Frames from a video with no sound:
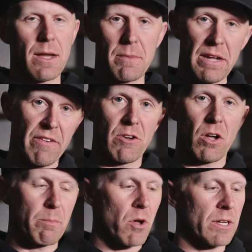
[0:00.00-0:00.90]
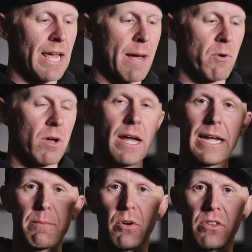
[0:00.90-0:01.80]
if I've got a ball cap on, I
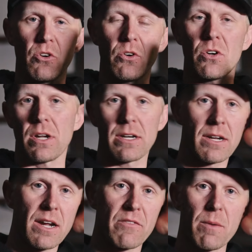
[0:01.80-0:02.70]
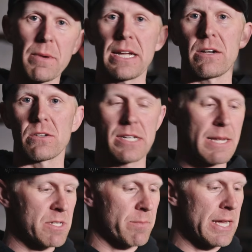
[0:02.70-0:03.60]
can put the hood on, cover up my ears,
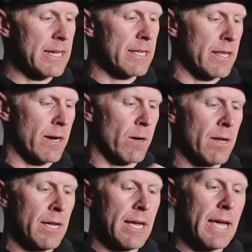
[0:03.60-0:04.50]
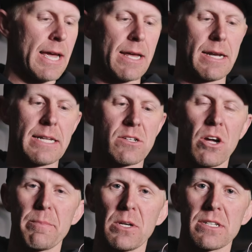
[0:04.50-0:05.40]
keep some heat in there. And it's got
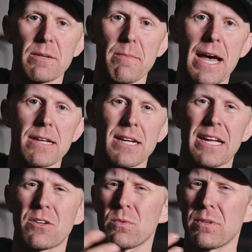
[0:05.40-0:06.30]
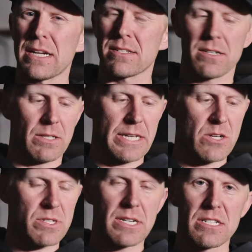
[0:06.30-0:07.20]
a built-in mask. I don't necessarily
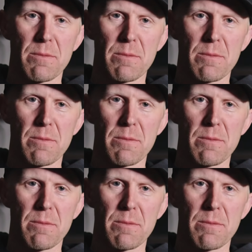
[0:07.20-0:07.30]
use it as a